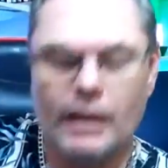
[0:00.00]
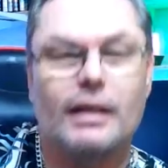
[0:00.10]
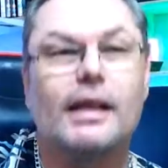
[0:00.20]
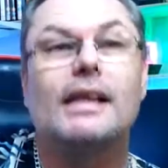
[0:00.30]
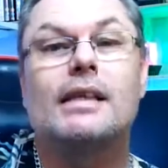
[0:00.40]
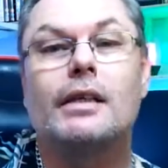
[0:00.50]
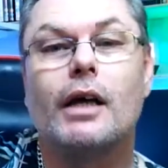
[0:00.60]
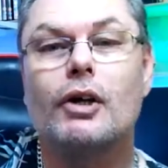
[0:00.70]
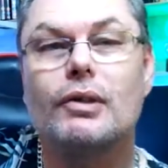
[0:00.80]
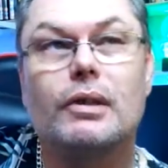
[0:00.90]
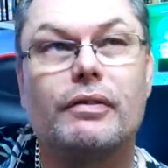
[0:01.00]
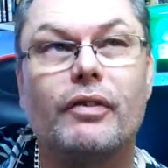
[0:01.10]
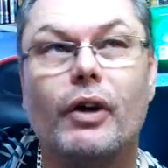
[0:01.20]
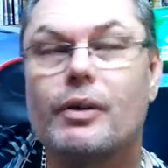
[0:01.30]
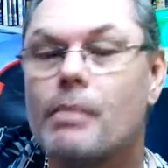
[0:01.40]
there's loads of
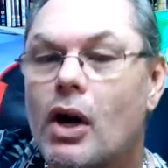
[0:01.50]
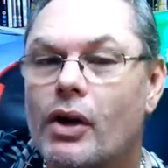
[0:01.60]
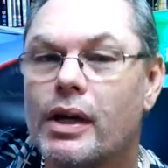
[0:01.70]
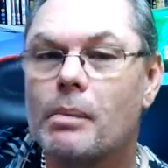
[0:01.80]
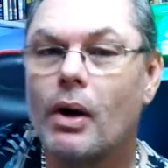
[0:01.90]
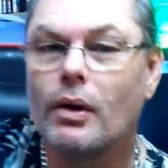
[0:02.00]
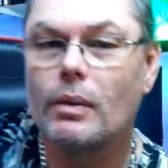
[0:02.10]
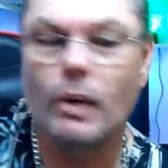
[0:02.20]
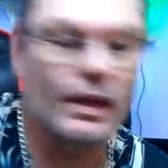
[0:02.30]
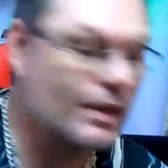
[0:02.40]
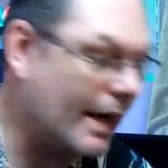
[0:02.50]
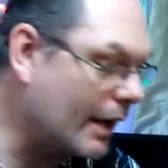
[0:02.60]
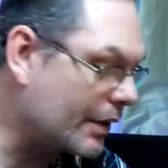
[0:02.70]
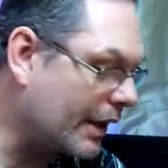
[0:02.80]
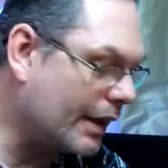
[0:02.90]
third market ones
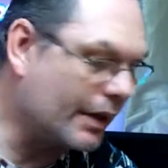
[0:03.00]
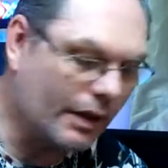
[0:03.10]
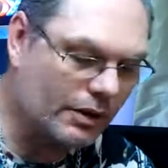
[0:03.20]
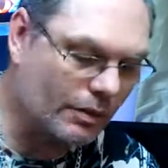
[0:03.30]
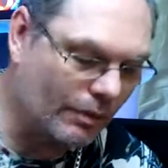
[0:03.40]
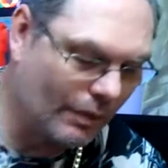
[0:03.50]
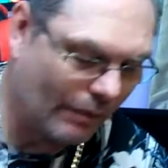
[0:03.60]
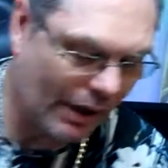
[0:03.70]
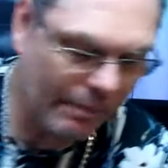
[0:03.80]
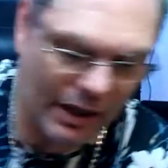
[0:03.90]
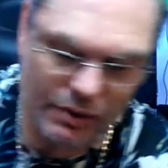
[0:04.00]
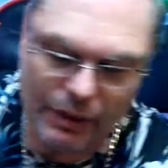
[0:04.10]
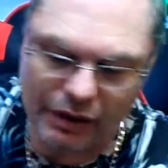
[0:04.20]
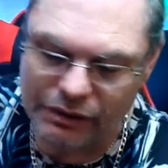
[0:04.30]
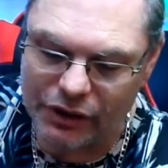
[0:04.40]
out there that are around about
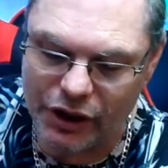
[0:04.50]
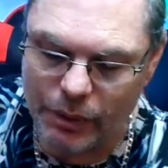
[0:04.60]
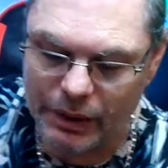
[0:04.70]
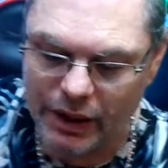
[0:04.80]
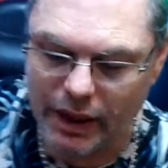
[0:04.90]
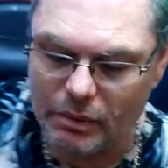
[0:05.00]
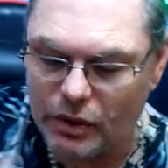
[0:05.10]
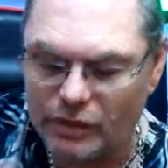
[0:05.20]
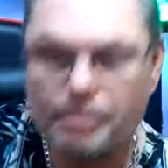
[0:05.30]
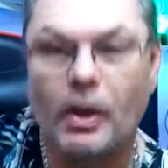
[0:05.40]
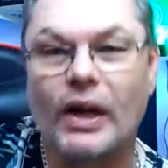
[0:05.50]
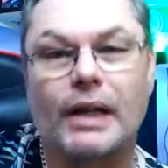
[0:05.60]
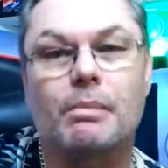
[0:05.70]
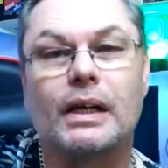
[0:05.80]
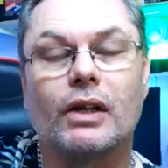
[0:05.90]
20-30 quid that ain't worth
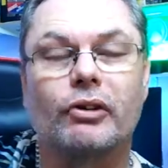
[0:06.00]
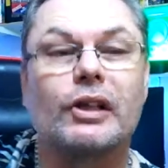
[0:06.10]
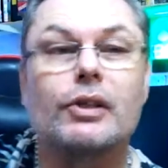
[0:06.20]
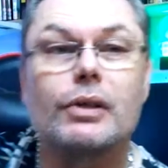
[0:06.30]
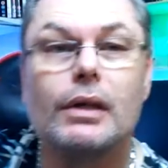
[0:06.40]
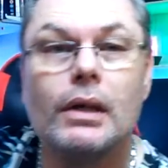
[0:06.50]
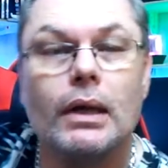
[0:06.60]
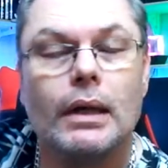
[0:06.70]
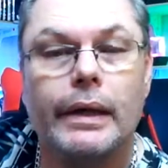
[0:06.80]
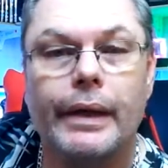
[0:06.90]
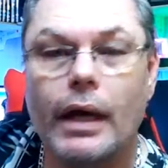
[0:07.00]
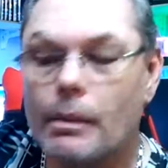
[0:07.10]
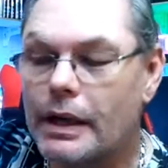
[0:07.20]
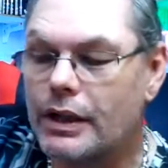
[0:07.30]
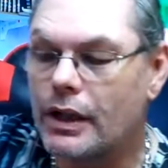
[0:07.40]
buying, being honest. You
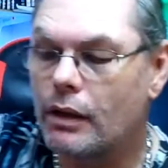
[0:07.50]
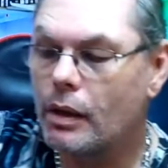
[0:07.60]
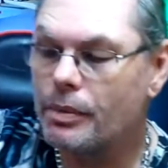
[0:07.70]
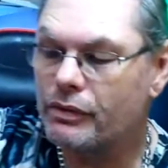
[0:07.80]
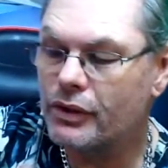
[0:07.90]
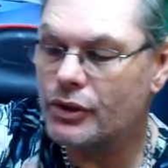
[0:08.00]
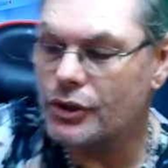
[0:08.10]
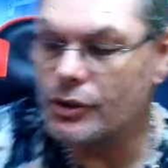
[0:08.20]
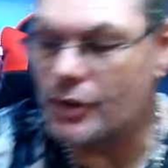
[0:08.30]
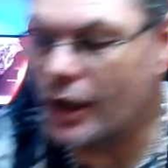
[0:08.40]
know what I mean? You know, I prefer to use a